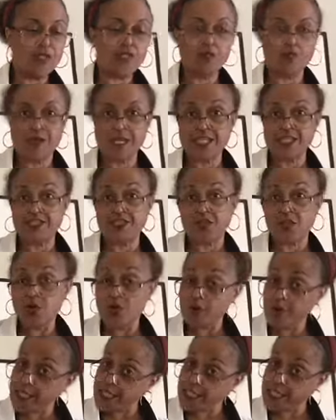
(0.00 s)
way
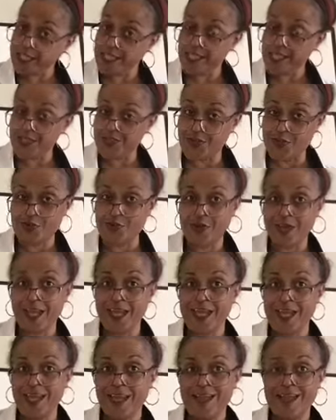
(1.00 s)
secretion is going.
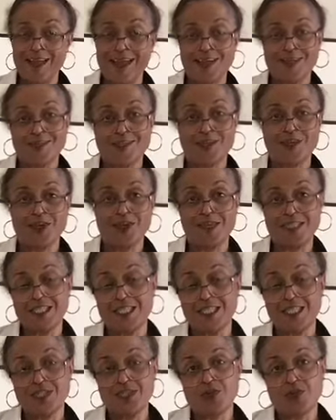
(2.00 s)

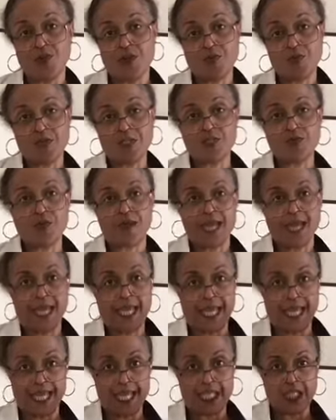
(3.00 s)
Secretion is going which way?
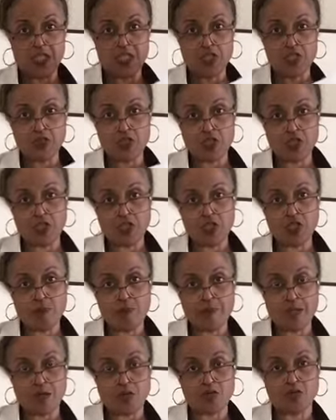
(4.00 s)
Into the
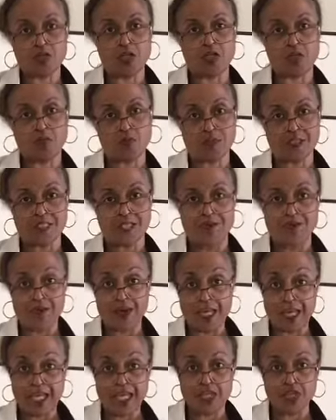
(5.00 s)
tubules, because whatever
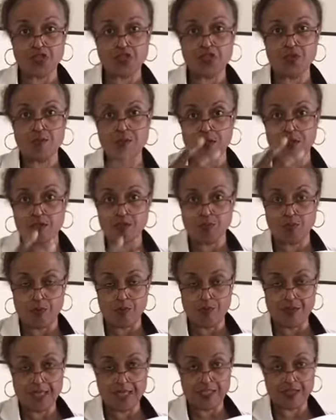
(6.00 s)
in the tubules will
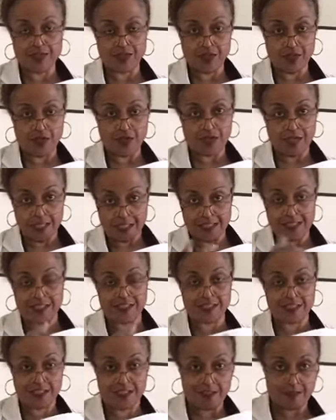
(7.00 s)
be
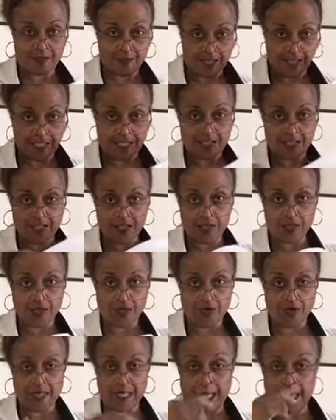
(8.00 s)
is being
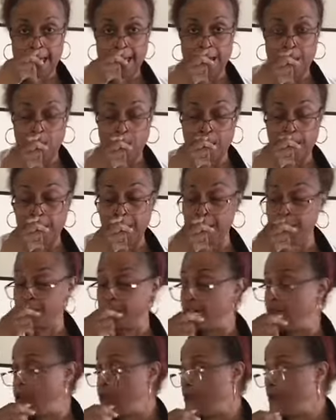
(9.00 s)
secreted going into
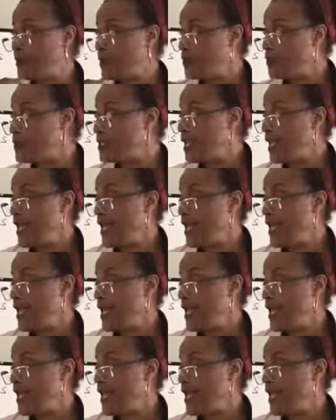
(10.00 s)
the tubules,